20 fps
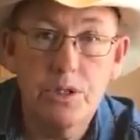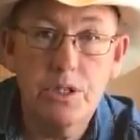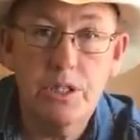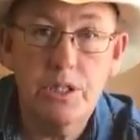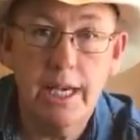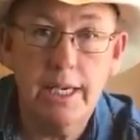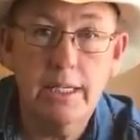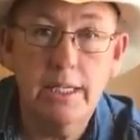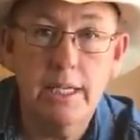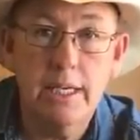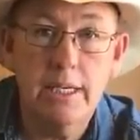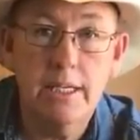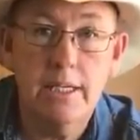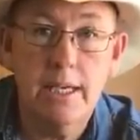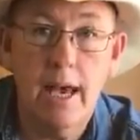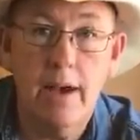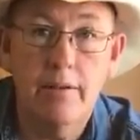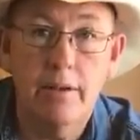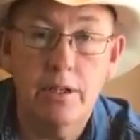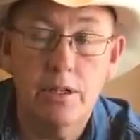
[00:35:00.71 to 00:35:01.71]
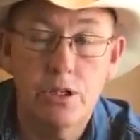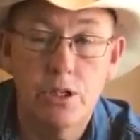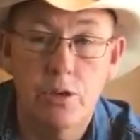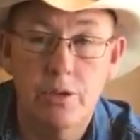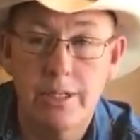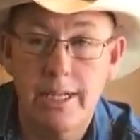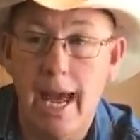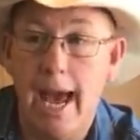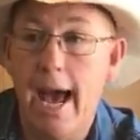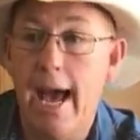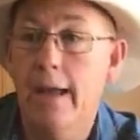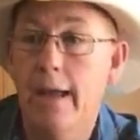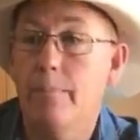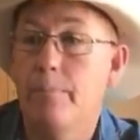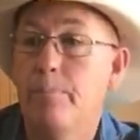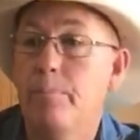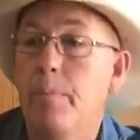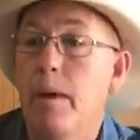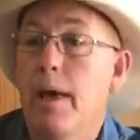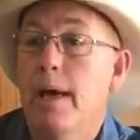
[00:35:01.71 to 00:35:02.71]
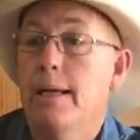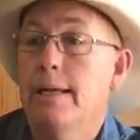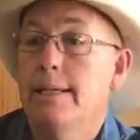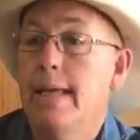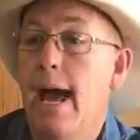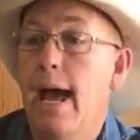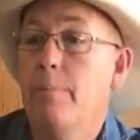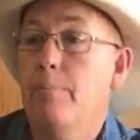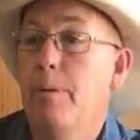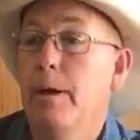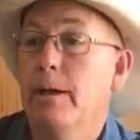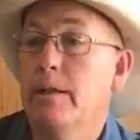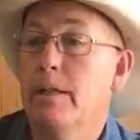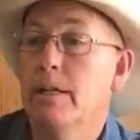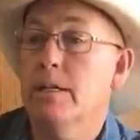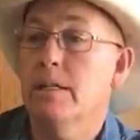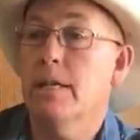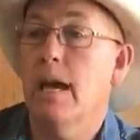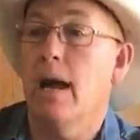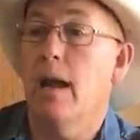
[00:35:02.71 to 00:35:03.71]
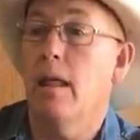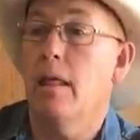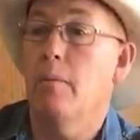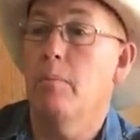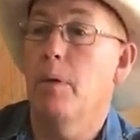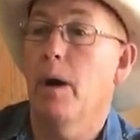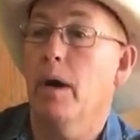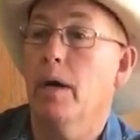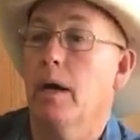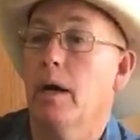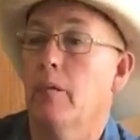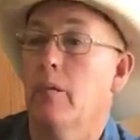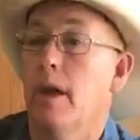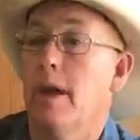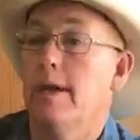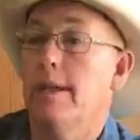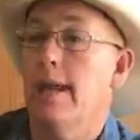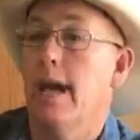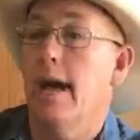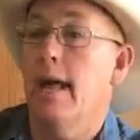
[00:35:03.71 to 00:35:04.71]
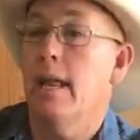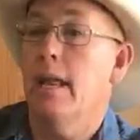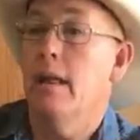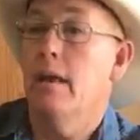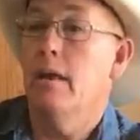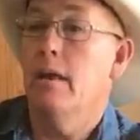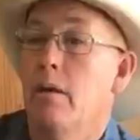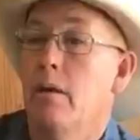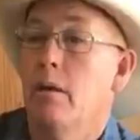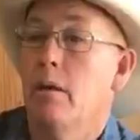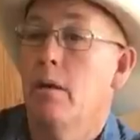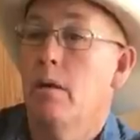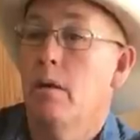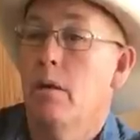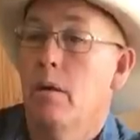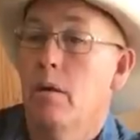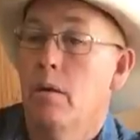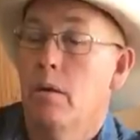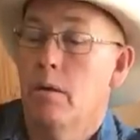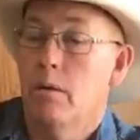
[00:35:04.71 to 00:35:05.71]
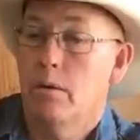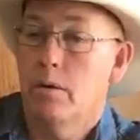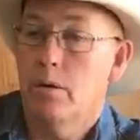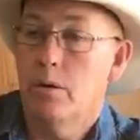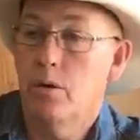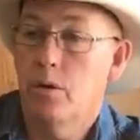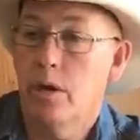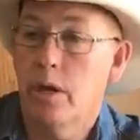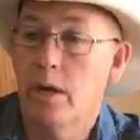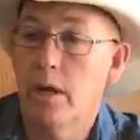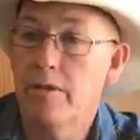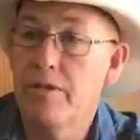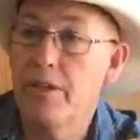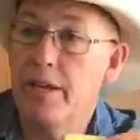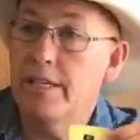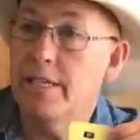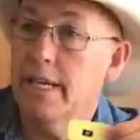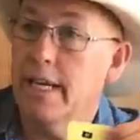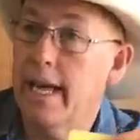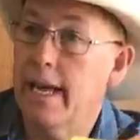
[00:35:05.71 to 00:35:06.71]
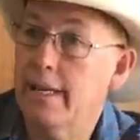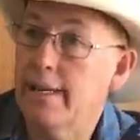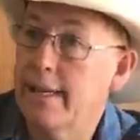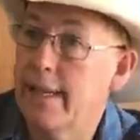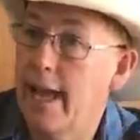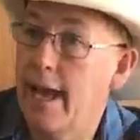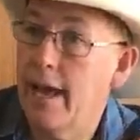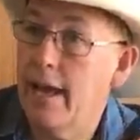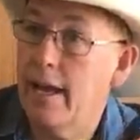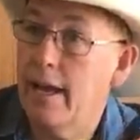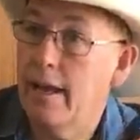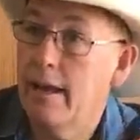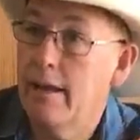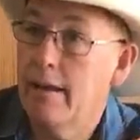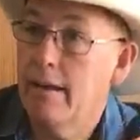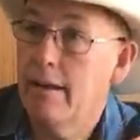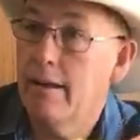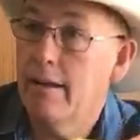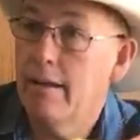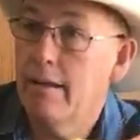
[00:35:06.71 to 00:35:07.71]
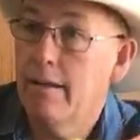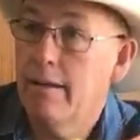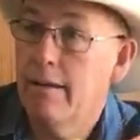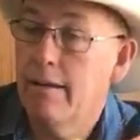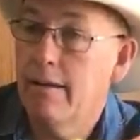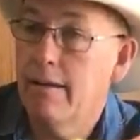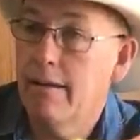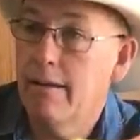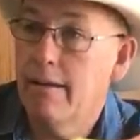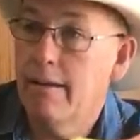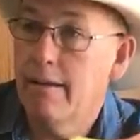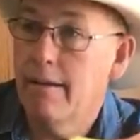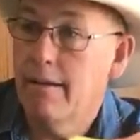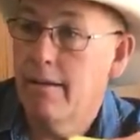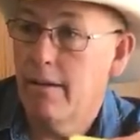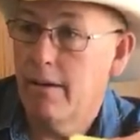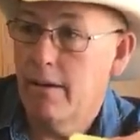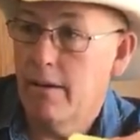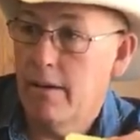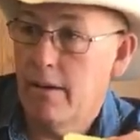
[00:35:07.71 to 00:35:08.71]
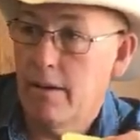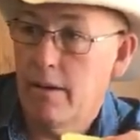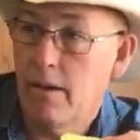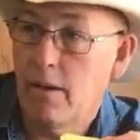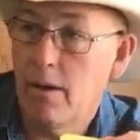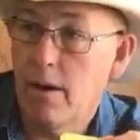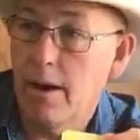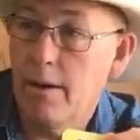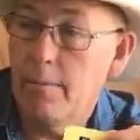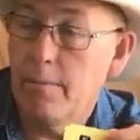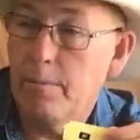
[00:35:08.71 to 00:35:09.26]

67. So dad dad picked this out of the bucket, right dad? Right. You can authenticate that? Hold that up. All right.